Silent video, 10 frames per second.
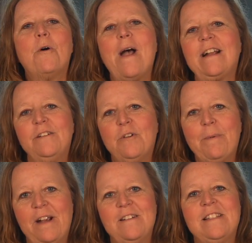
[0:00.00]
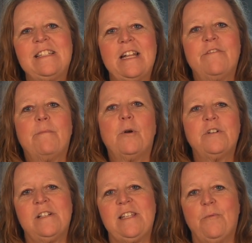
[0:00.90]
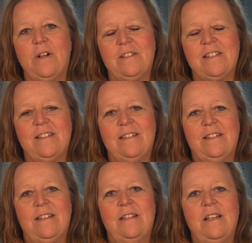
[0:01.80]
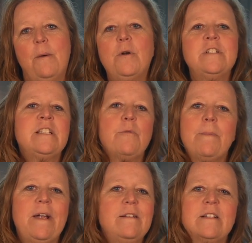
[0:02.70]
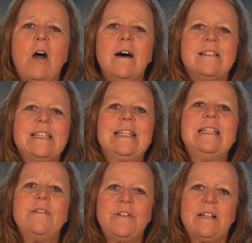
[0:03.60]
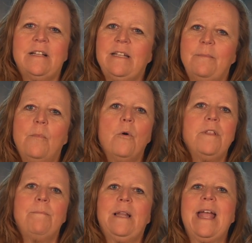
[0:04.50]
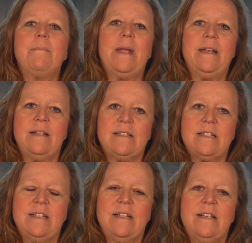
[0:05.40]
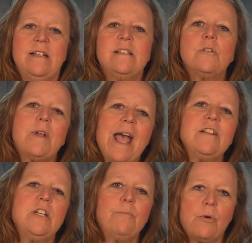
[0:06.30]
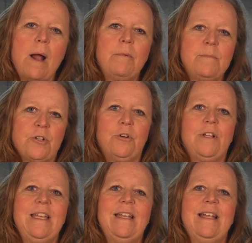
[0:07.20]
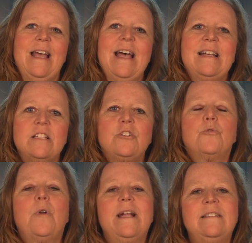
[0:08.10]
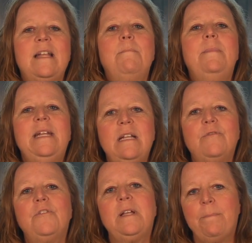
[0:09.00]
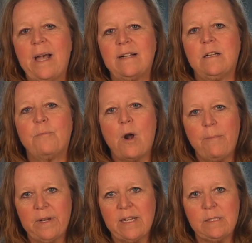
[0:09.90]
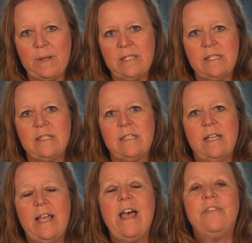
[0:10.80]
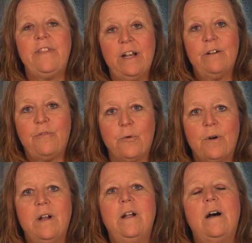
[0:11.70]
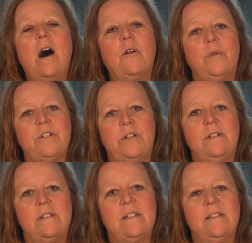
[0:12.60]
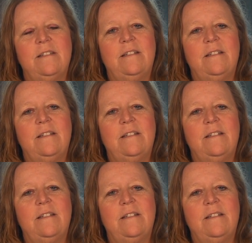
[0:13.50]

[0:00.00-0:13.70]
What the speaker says: proactive repairs instead of emergency ones. Emergency repairs cost significantly more than planned maintenance, so catching problems early has a direct and meaningful impact on property expenses, and therefore on returns.